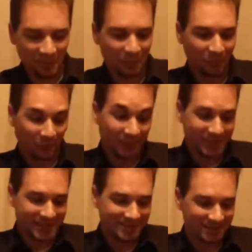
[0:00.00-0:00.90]

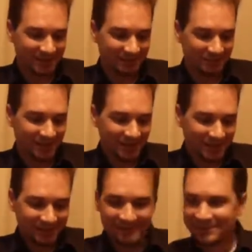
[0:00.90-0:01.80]
30? They're
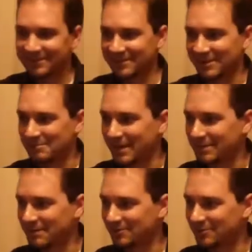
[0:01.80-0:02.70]
going to
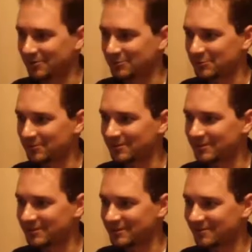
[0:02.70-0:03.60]
make me look through
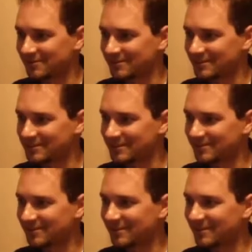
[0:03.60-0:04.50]
all this
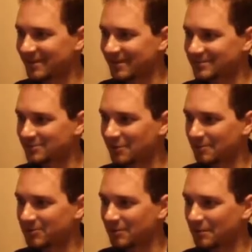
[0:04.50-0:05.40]
here. All right, so
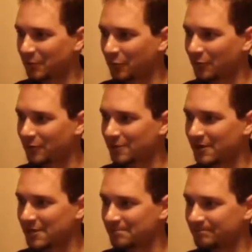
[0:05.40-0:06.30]
up to number
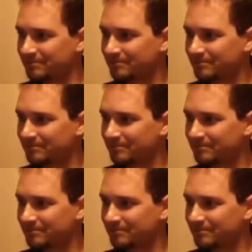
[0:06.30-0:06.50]
30.